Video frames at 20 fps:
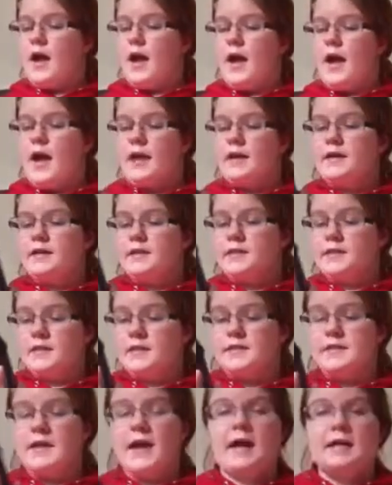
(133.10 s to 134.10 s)
And
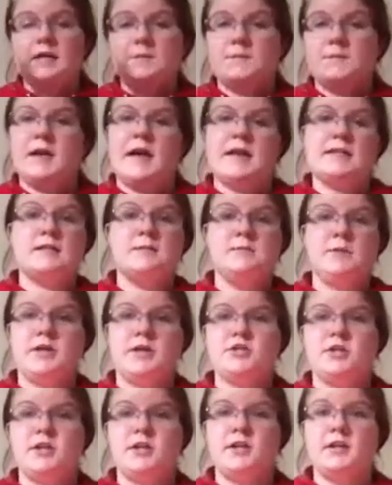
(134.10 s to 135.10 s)
this has potassium
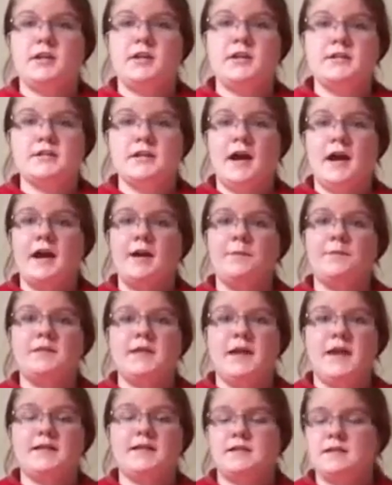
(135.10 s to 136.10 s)
nitrate in it. It's high in
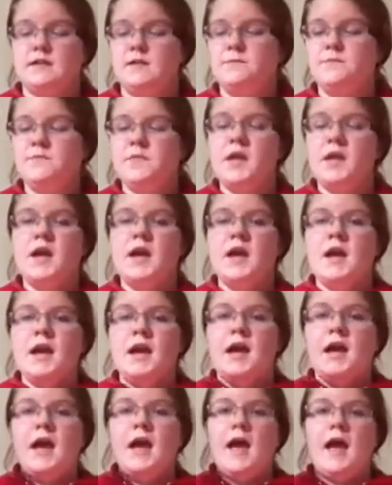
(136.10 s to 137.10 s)
potassium.
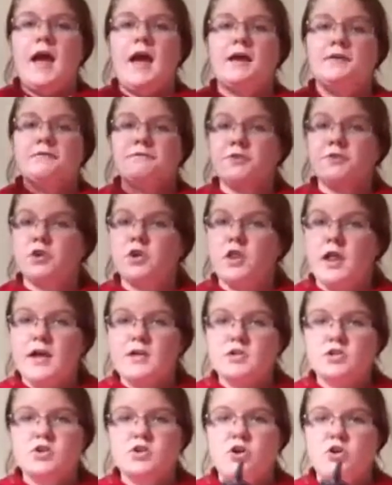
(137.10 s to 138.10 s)
And
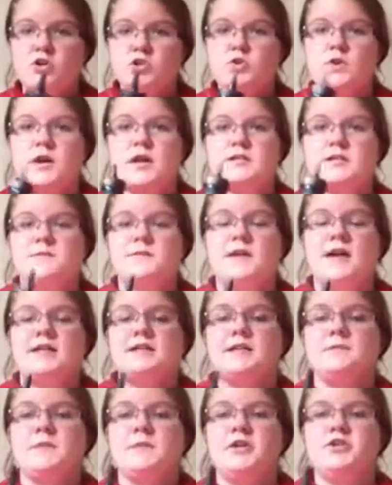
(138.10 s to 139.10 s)
fertilizer also has
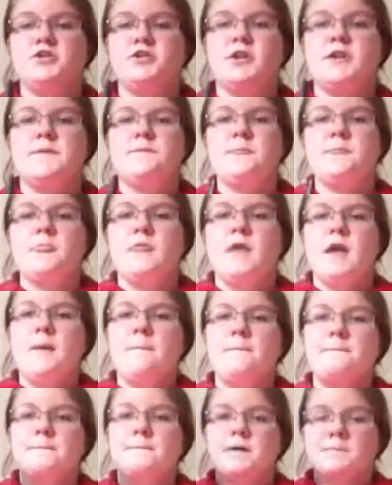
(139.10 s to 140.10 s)
potassium nitrate.
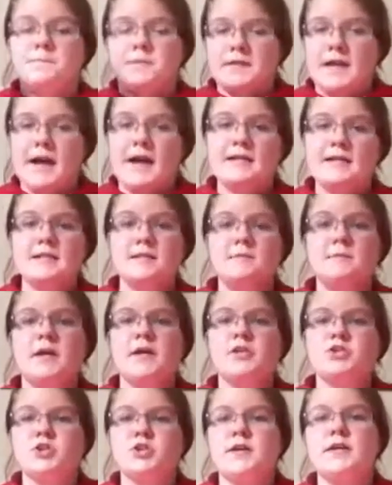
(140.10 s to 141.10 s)
But potassium
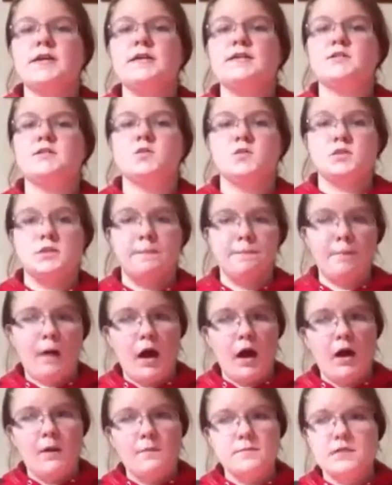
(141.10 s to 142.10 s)
nitrate is used in
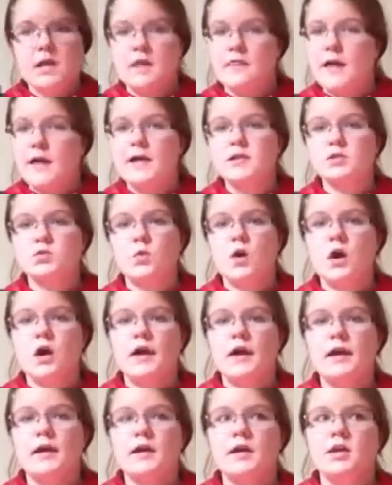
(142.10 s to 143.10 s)
bombs, and that's
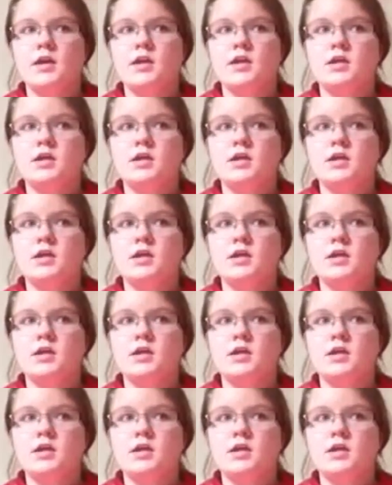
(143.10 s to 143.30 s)
why